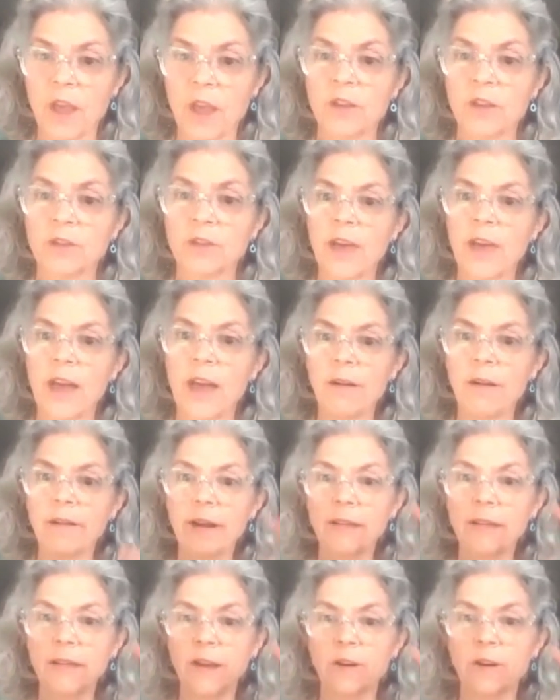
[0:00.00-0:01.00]
So that
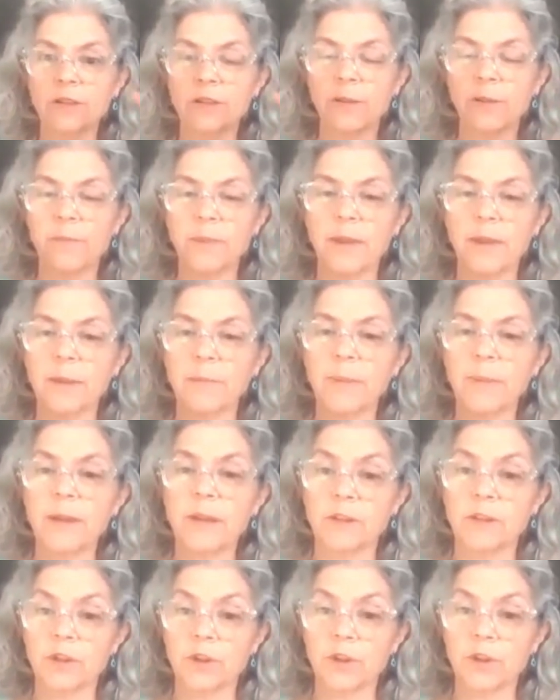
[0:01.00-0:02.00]
right there is the big
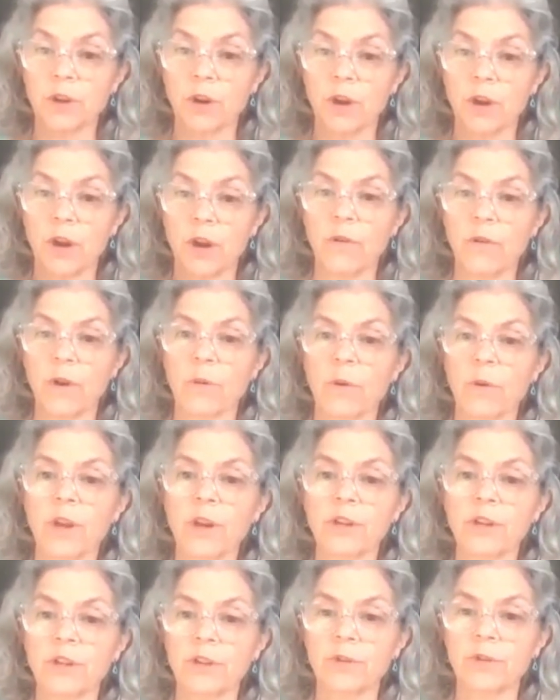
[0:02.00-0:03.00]
picture of what we're going
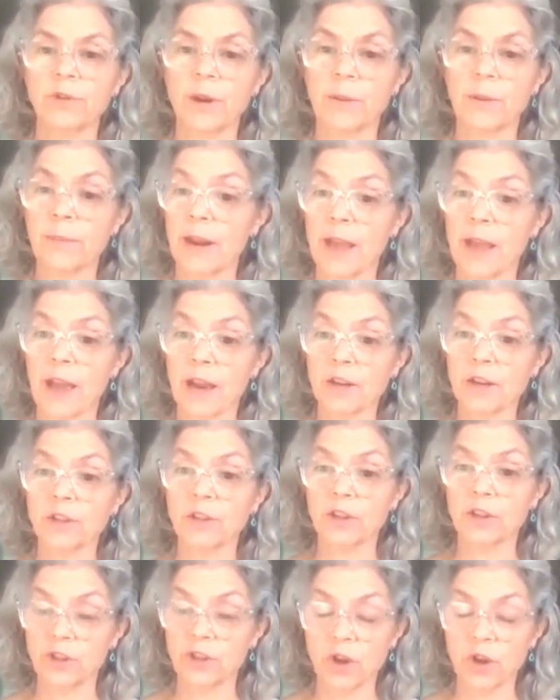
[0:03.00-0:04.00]
to do. And I'm going to actually
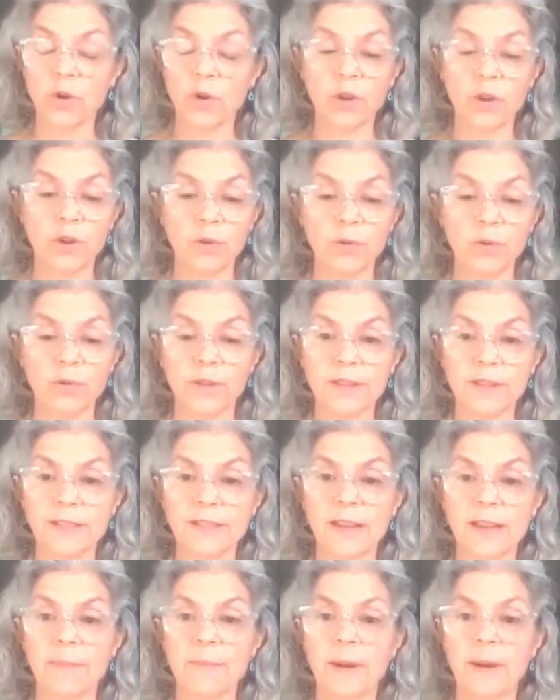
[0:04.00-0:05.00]
show you the
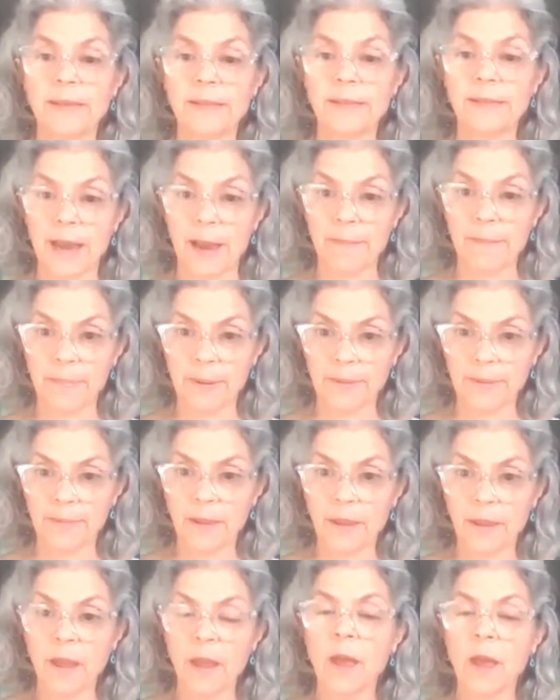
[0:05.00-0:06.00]
step-by-step.
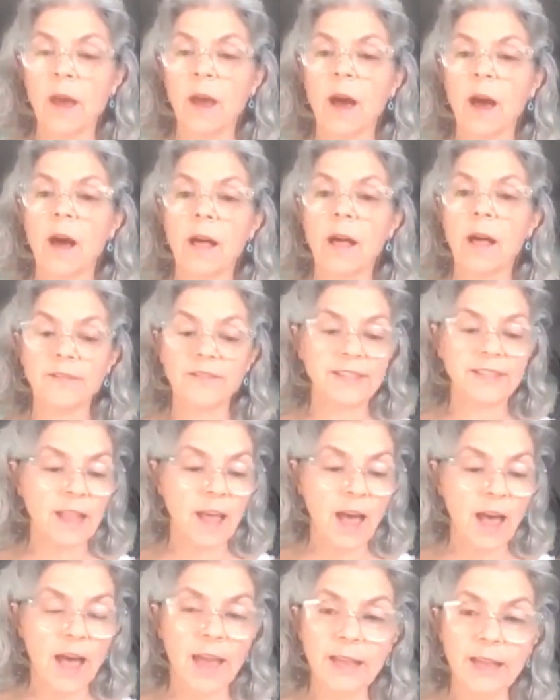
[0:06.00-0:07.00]
I'll have
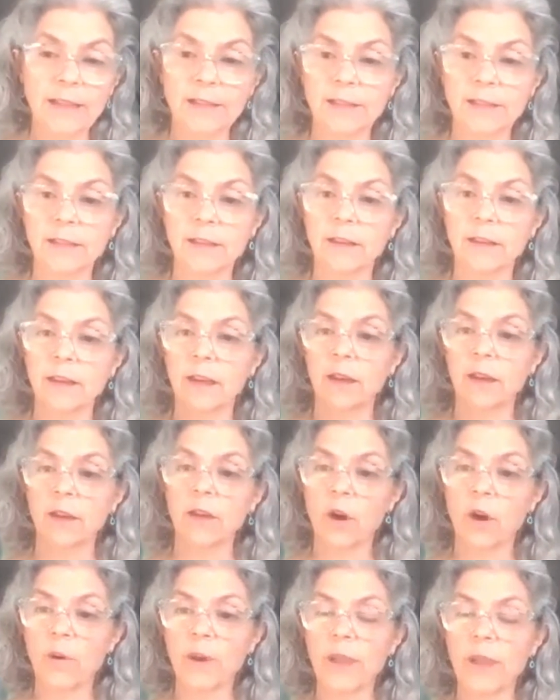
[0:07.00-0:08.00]
slides
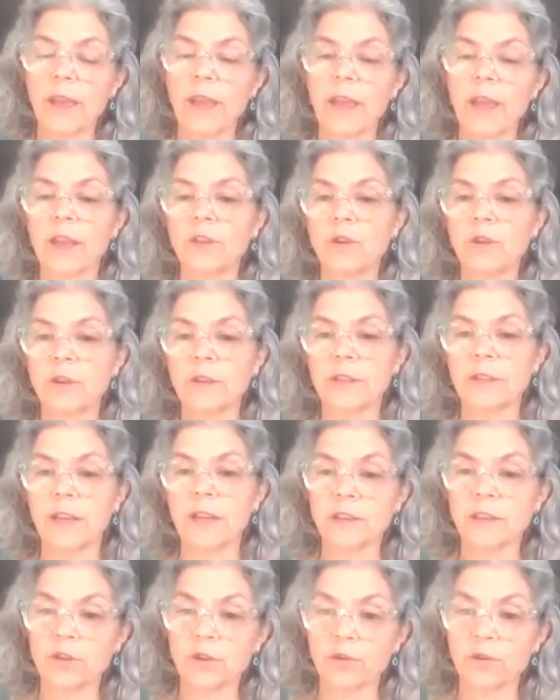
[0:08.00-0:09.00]
going and you can
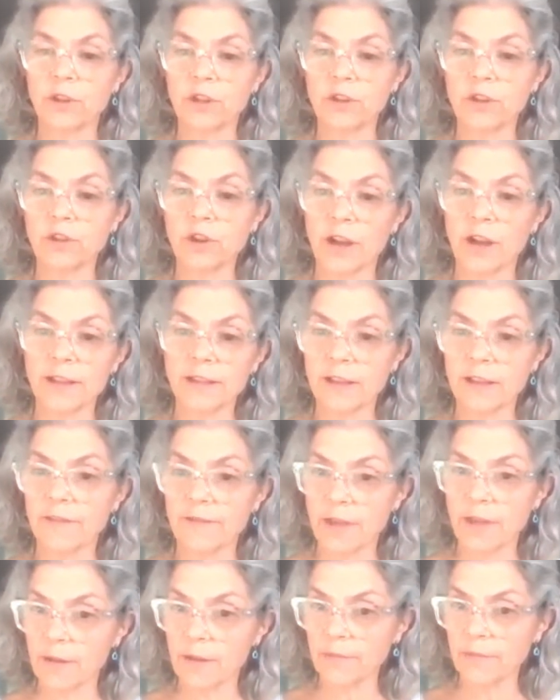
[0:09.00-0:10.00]
take screenshots of
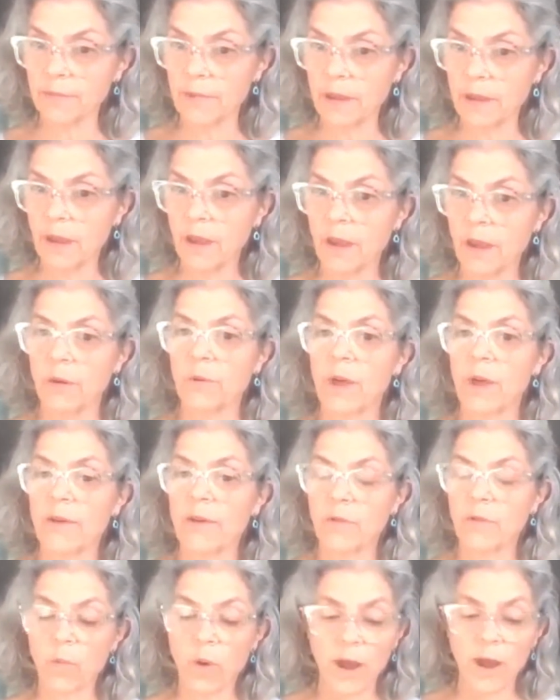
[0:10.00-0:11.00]
them. We'll
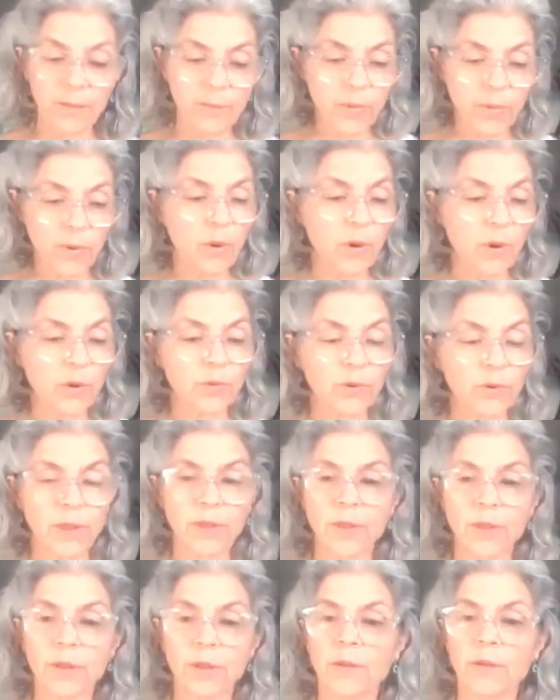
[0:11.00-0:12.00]
have a whiteboard
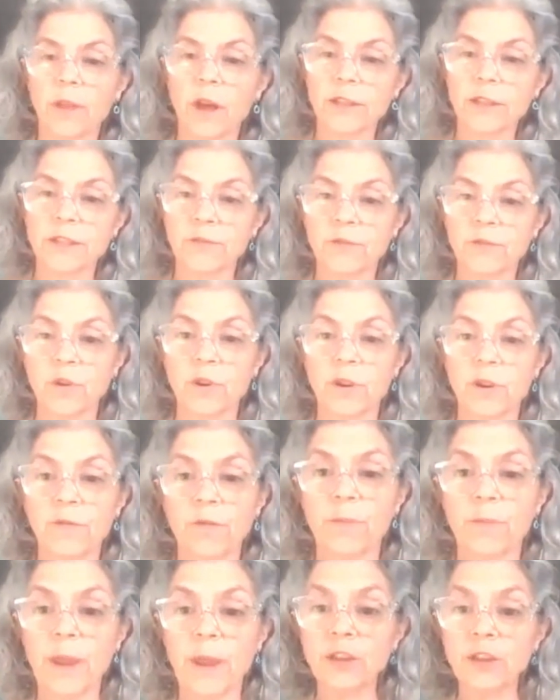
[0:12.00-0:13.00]
with lots of good
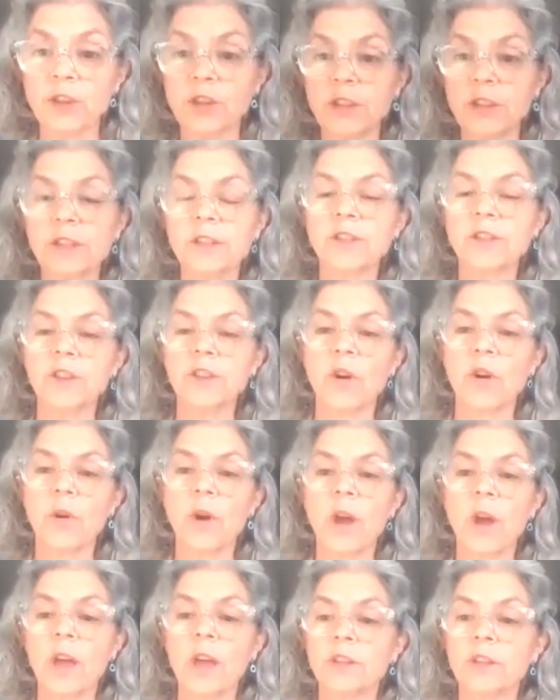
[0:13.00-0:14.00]
information. So
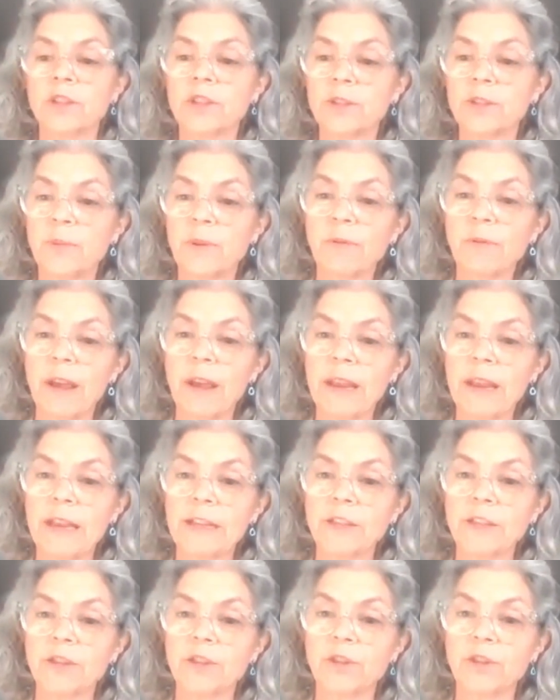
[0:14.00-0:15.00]
just be ready
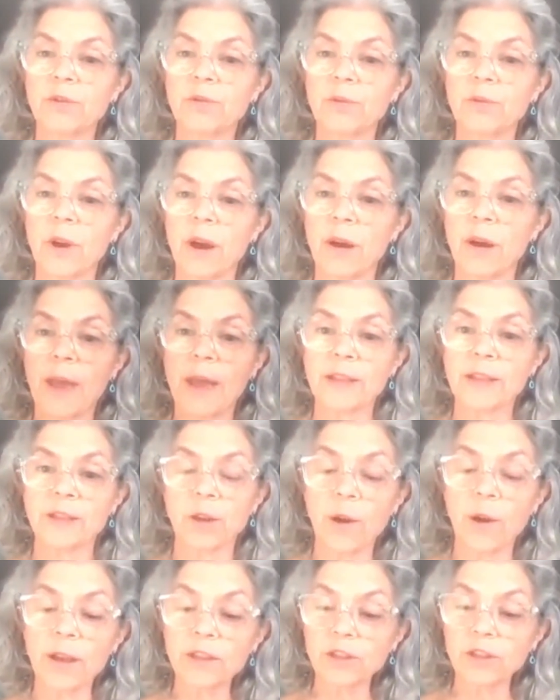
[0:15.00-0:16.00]
to ask
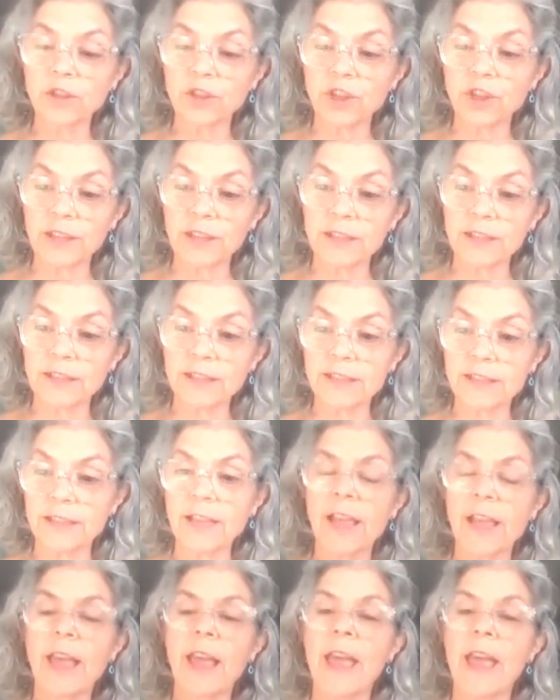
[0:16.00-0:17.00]
questions
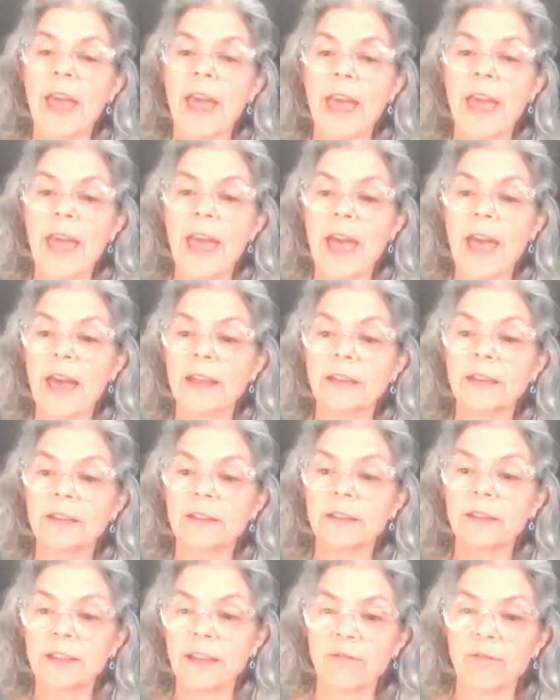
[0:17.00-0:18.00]

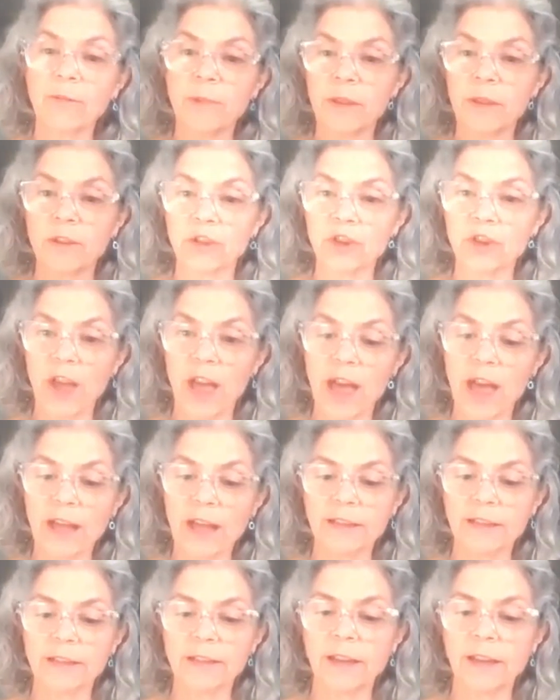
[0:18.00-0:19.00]
and leave them in the
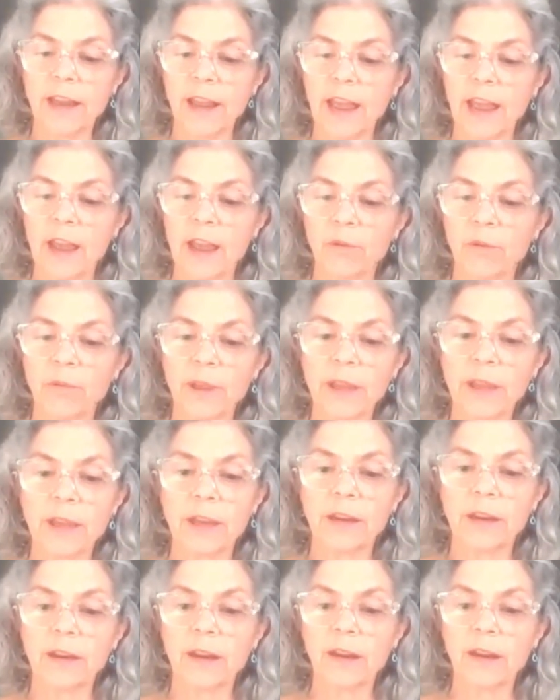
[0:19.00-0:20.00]
chat, and we
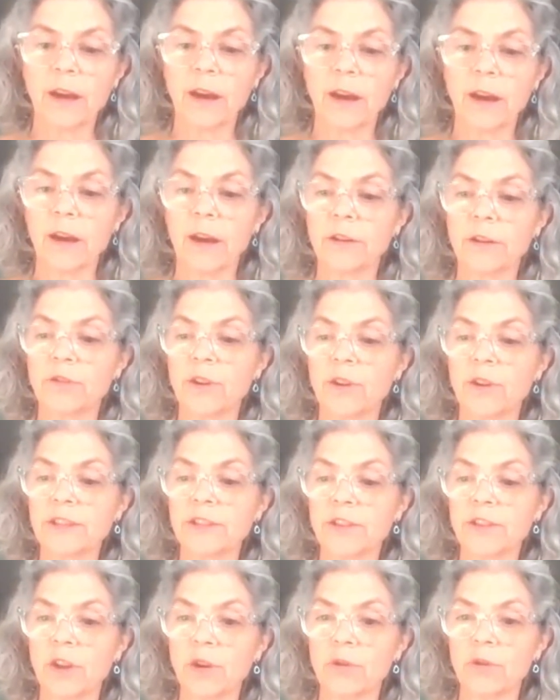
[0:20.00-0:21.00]
can
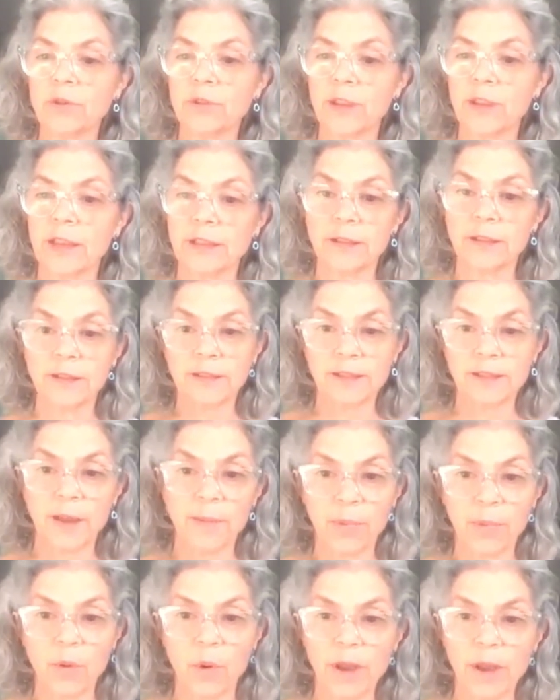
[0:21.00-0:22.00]
address those at some
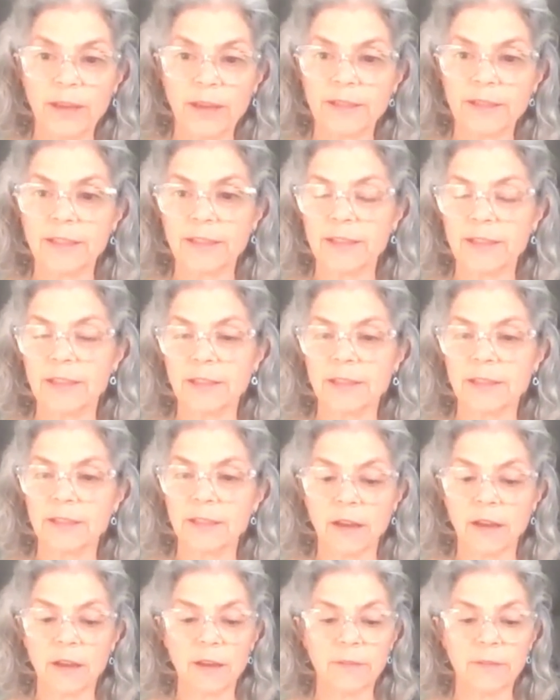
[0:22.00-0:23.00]
point since this
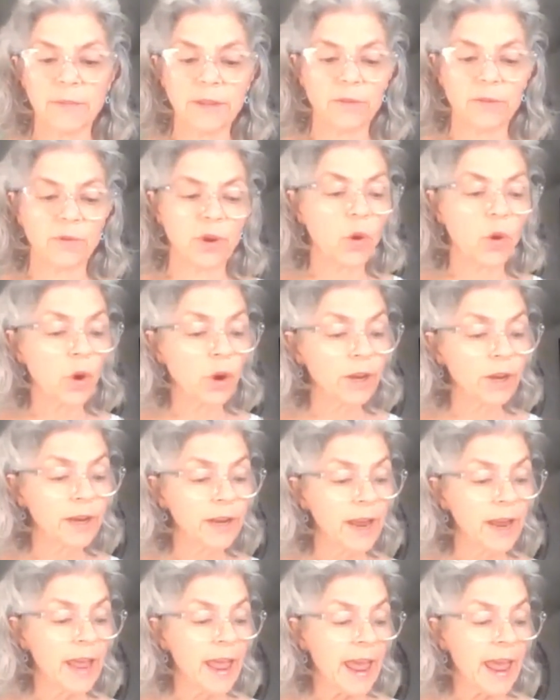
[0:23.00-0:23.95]
is recorded.